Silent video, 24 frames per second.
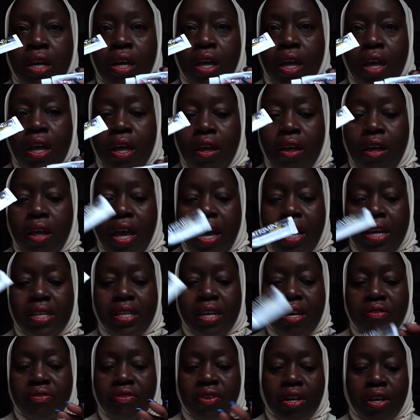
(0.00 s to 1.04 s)

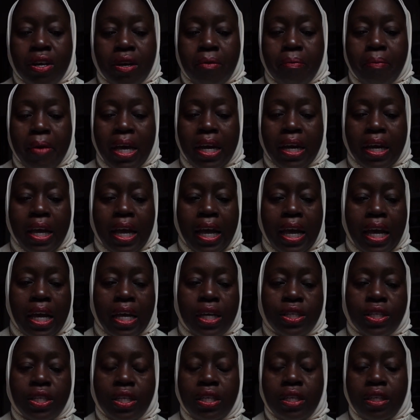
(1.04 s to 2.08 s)
antifungal
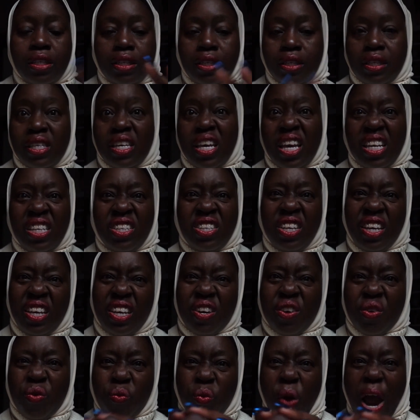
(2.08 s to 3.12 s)
medication just in case you get
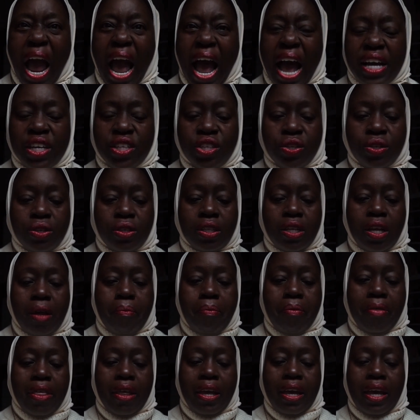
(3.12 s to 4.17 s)
a rash or
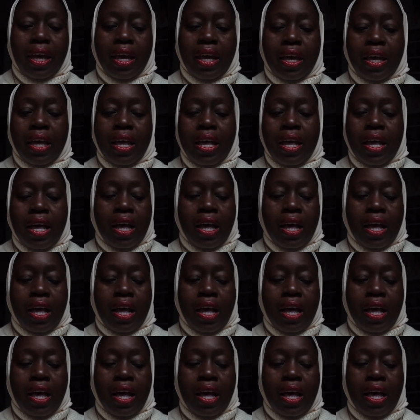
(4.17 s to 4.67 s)
something.